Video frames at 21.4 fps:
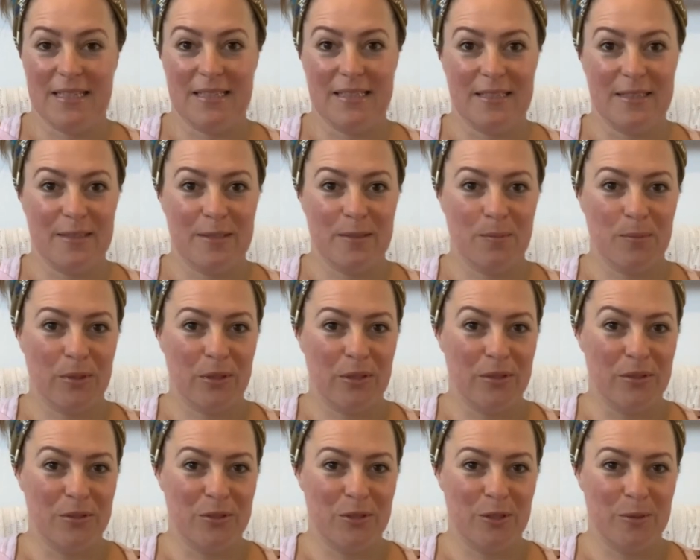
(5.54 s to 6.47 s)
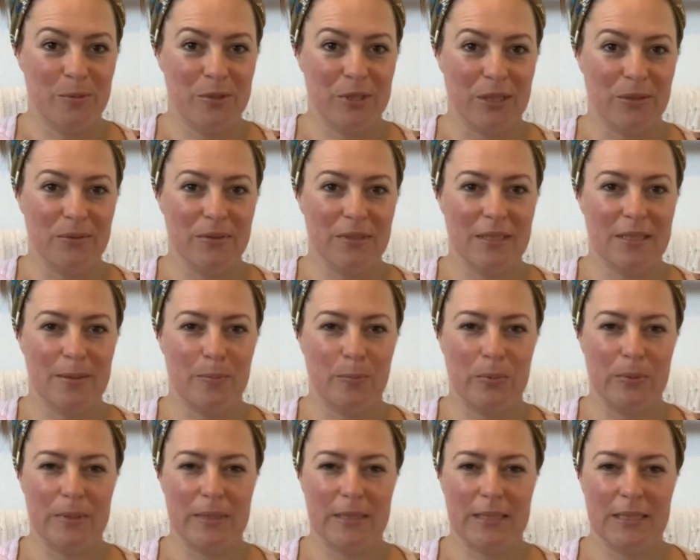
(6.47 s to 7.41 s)
this is my YouTube channel,
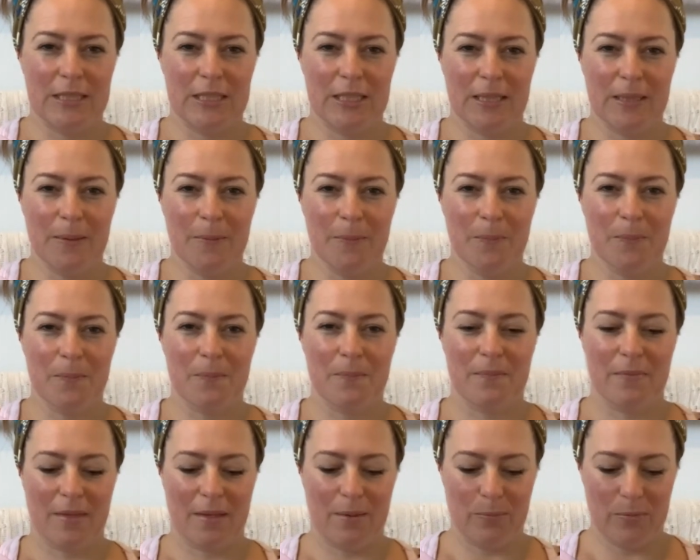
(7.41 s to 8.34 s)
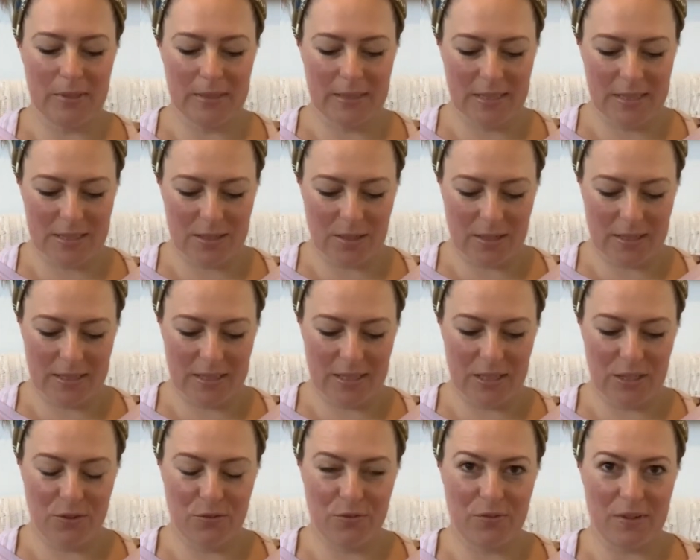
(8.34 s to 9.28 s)
Simple Stitcher. I'm really excited
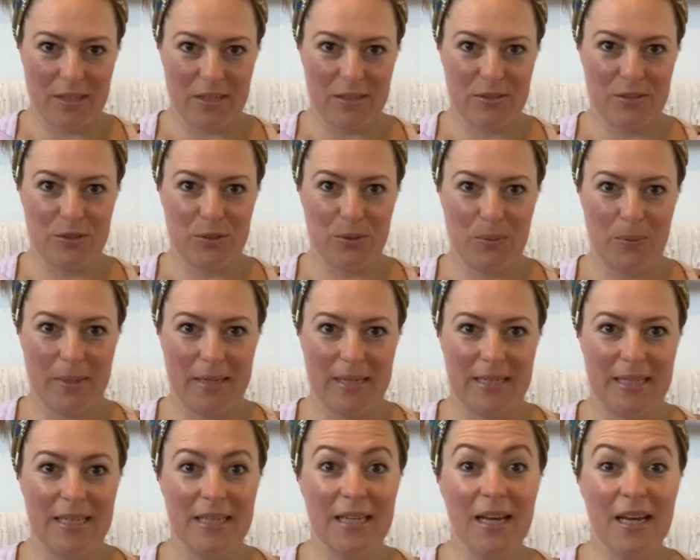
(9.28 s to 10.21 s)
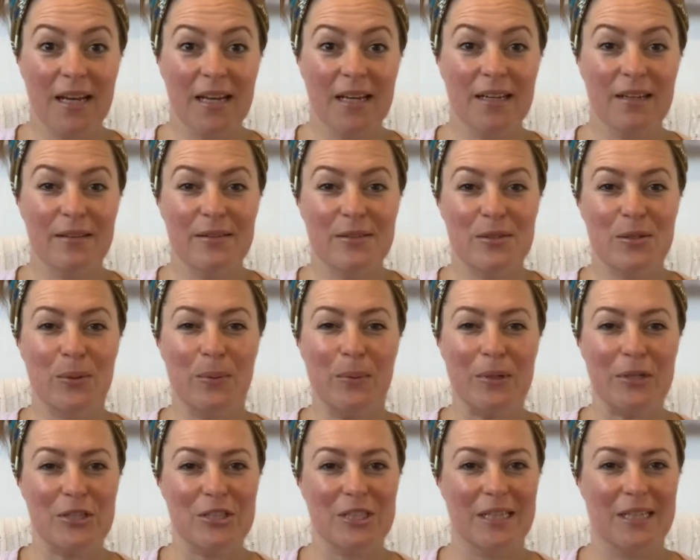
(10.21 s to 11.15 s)
that you found your way here to
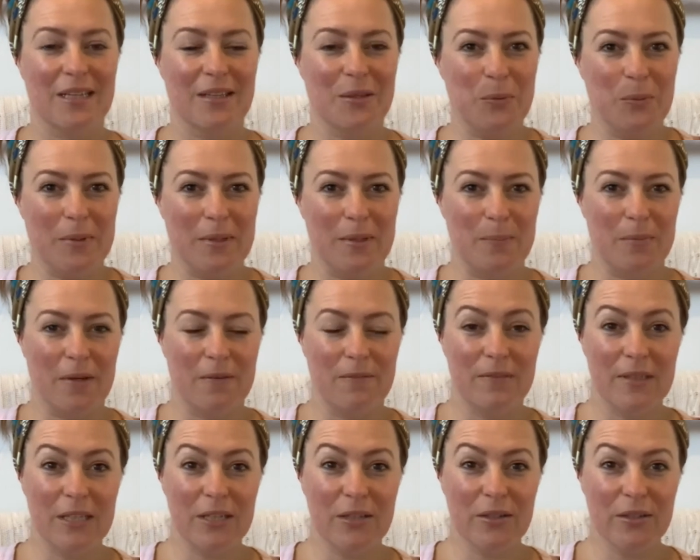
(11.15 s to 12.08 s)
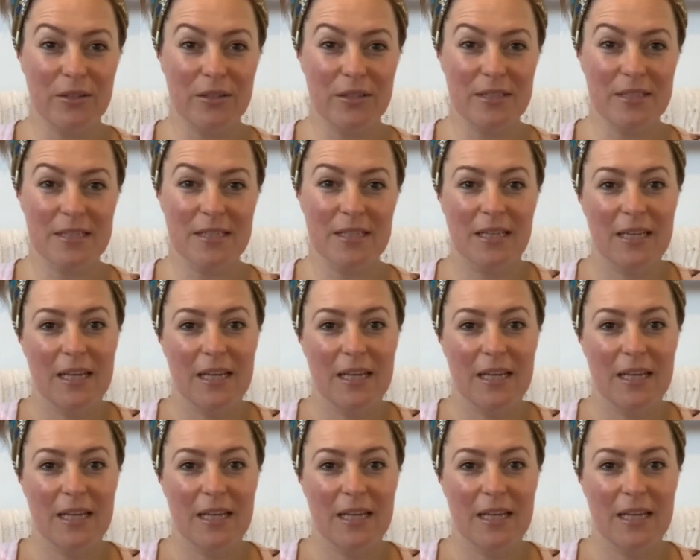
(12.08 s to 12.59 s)
watch another one of my videos.